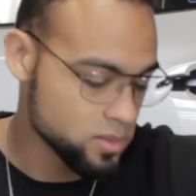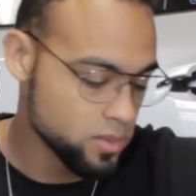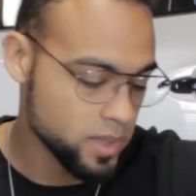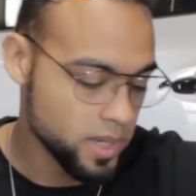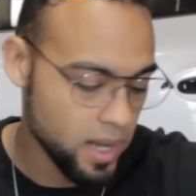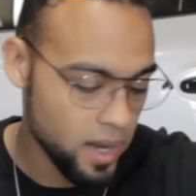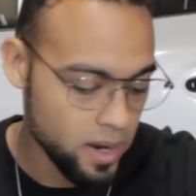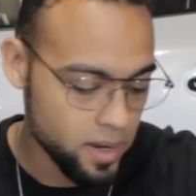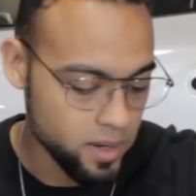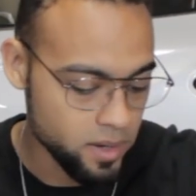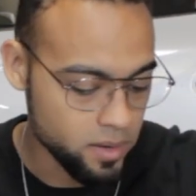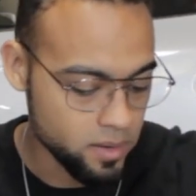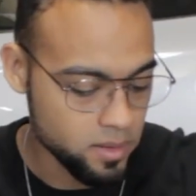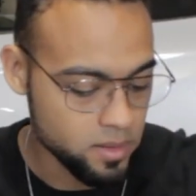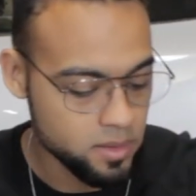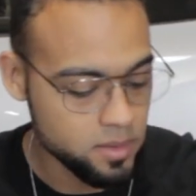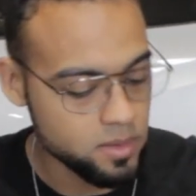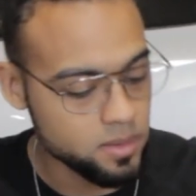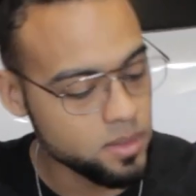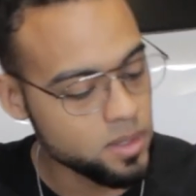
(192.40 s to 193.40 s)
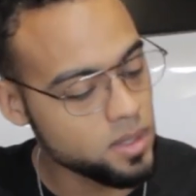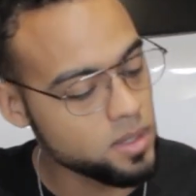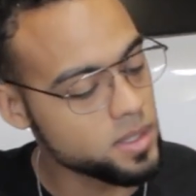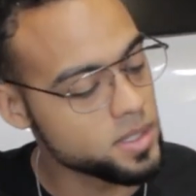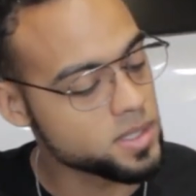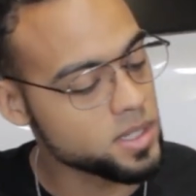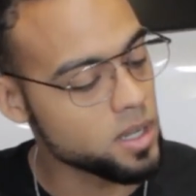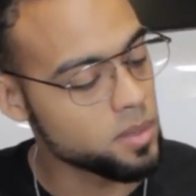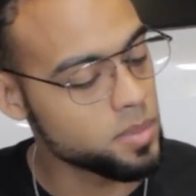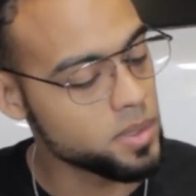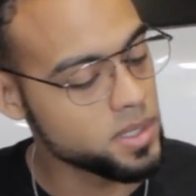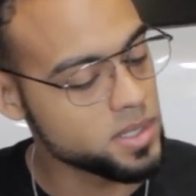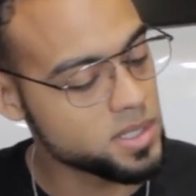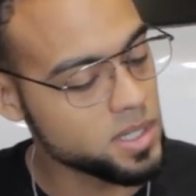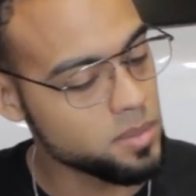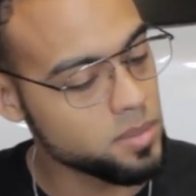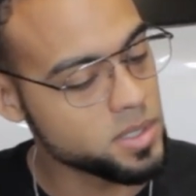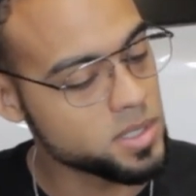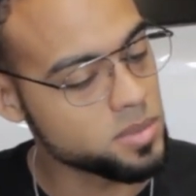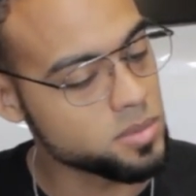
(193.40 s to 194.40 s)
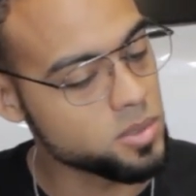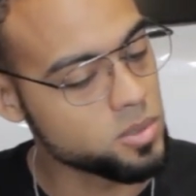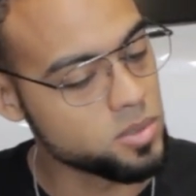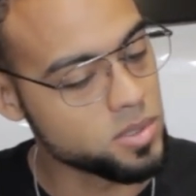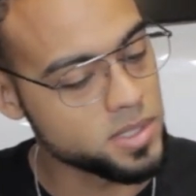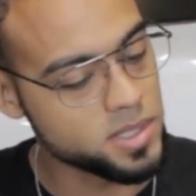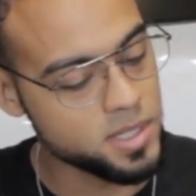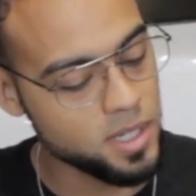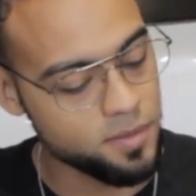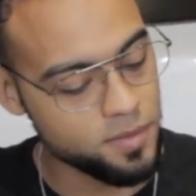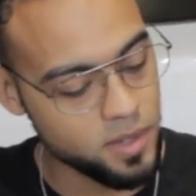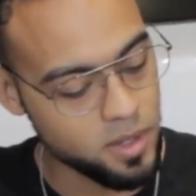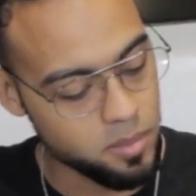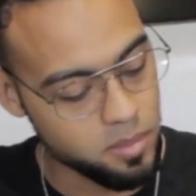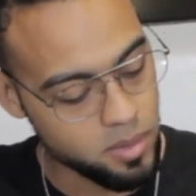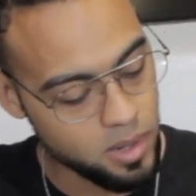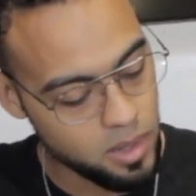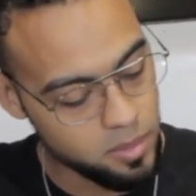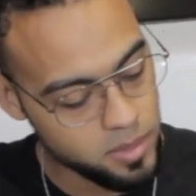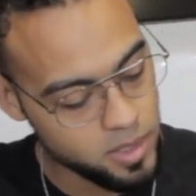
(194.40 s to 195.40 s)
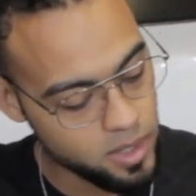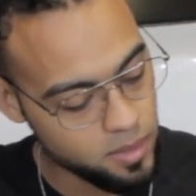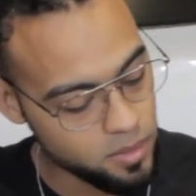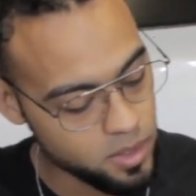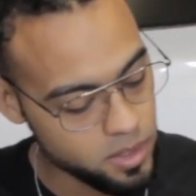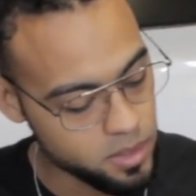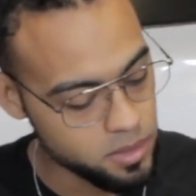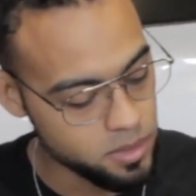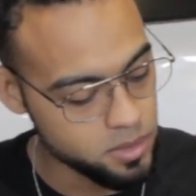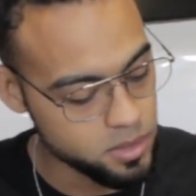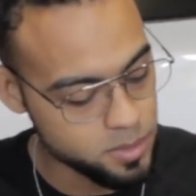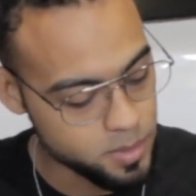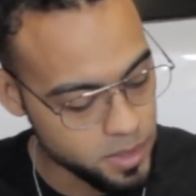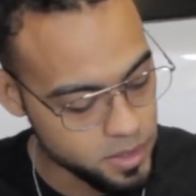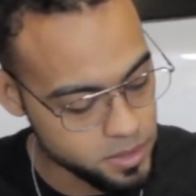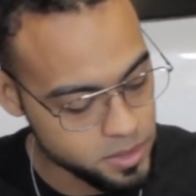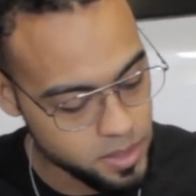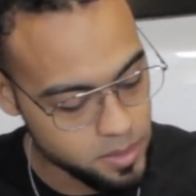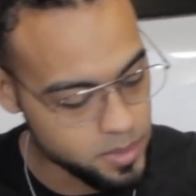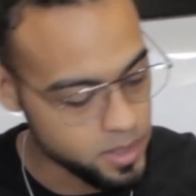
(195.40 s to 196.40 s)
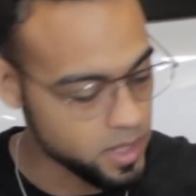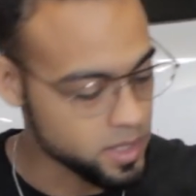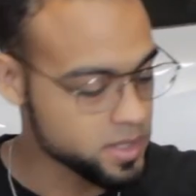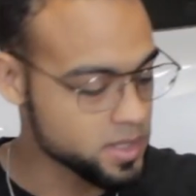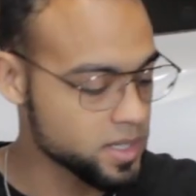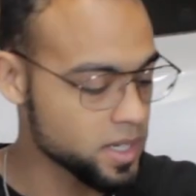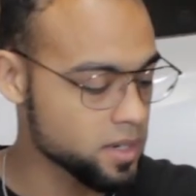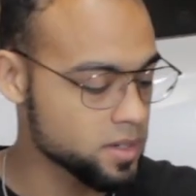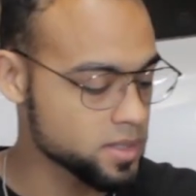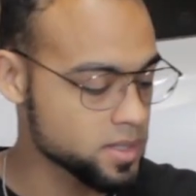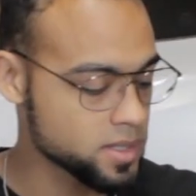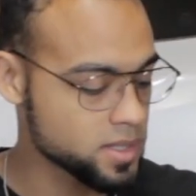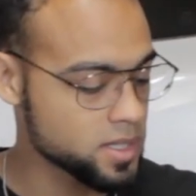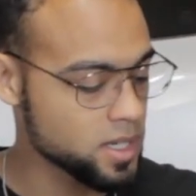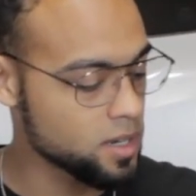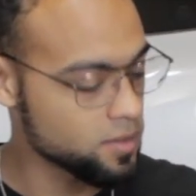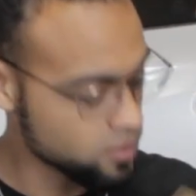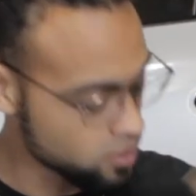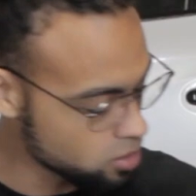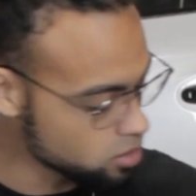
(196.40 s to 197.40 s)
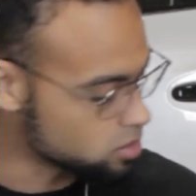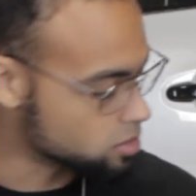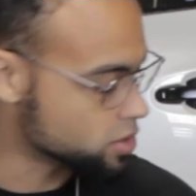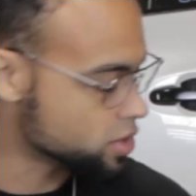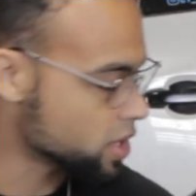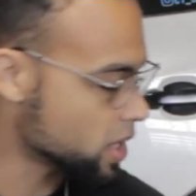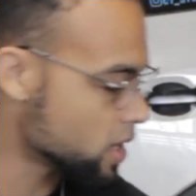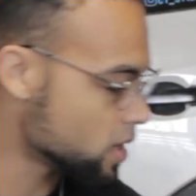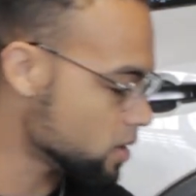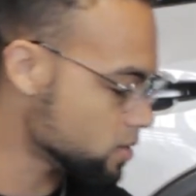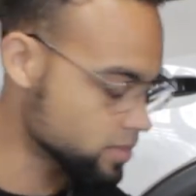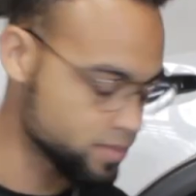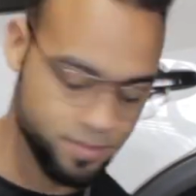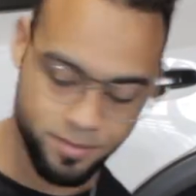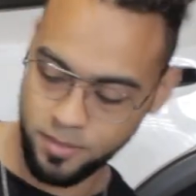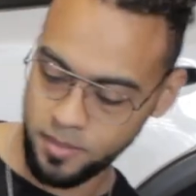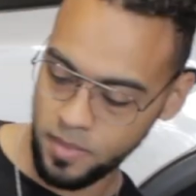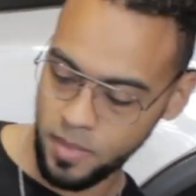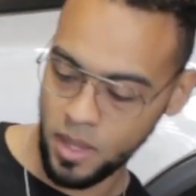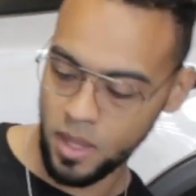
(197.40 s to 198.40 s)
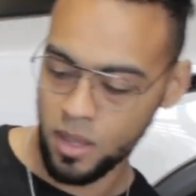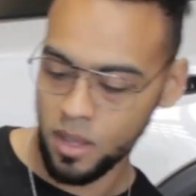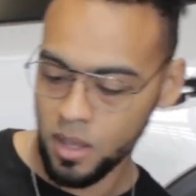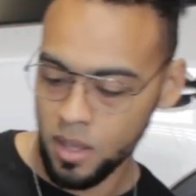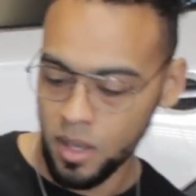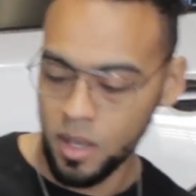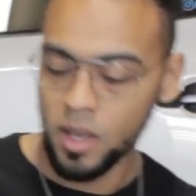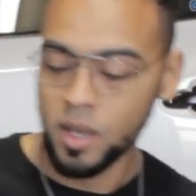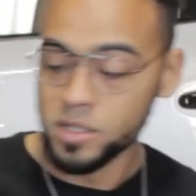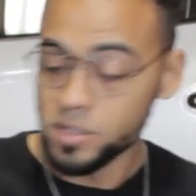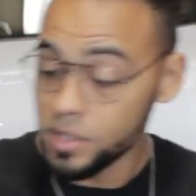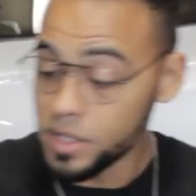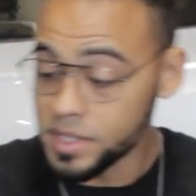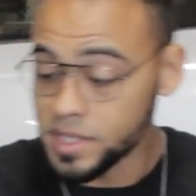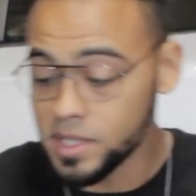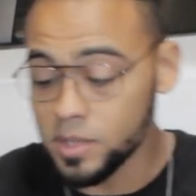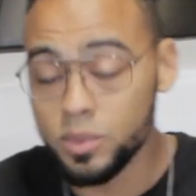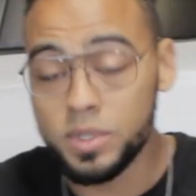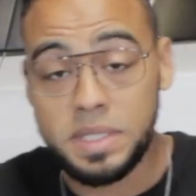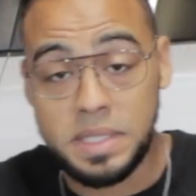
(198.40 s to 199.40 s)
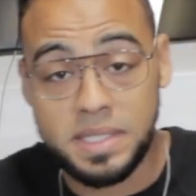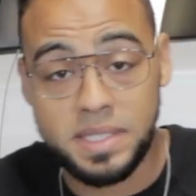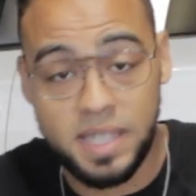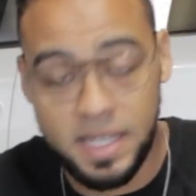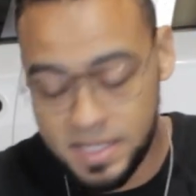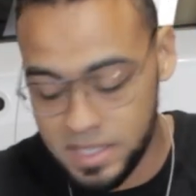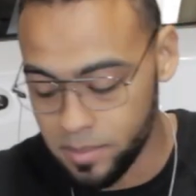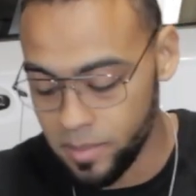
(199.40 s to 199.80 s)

what we got here. Well, this company sent me some cool stuff that I'm probably never going to use, but they showed me like stickers and stuff. Cool, shout out. So let's see what this kit's